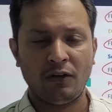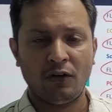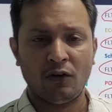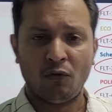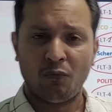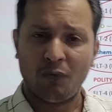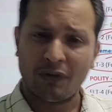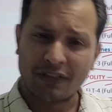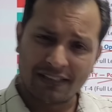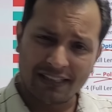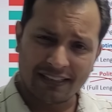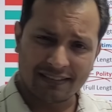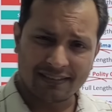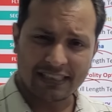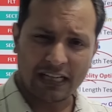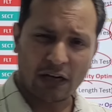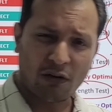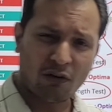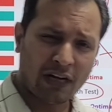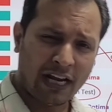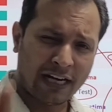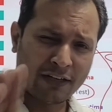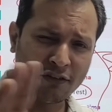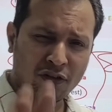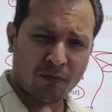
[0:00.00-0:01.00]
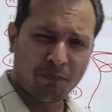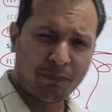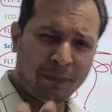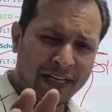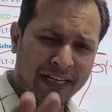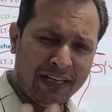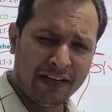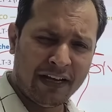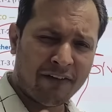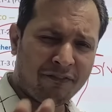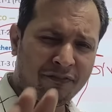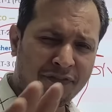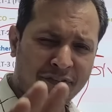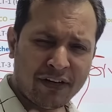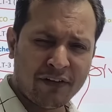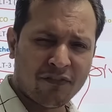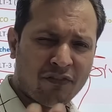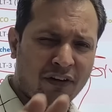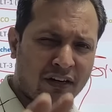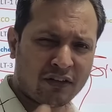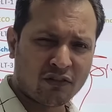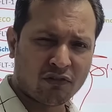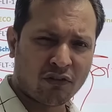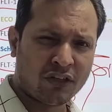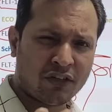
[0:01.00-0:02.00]
With this, I would like to appeal
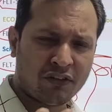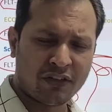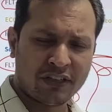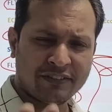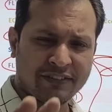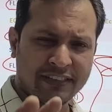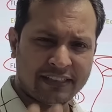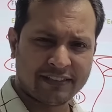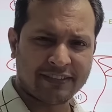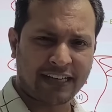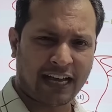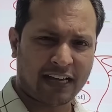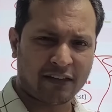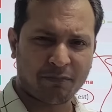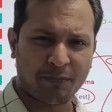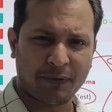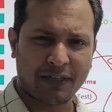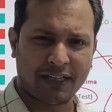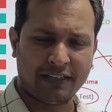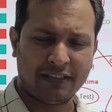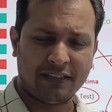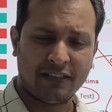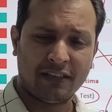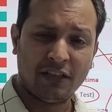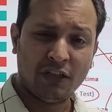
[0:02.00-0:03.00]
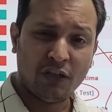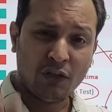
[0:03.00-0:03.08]
everyone 2026 aspirant.